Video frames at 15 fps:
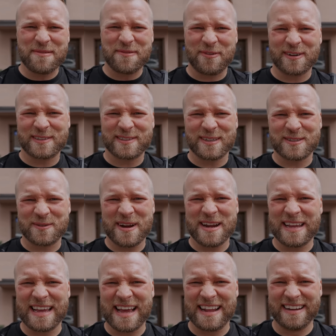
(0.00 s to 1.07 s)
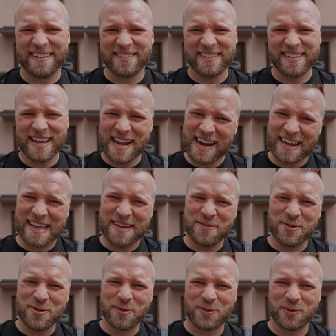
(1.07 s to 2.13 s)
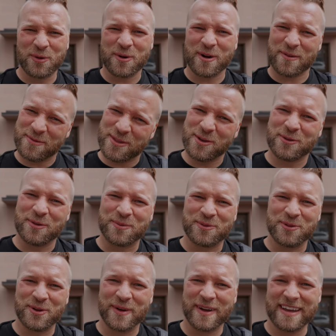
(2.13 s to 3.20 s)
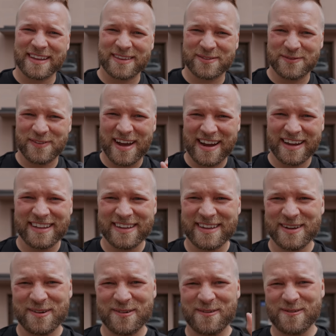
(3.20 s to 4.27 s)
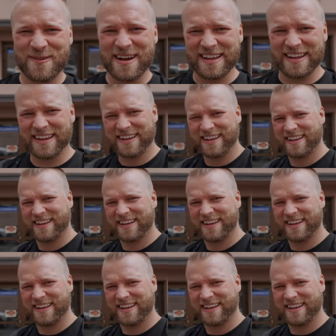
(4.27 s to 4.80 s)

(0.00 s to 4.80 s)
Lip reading: before it starts raining again, and I can give you a new tour of the YouTube studio. It's finally ready.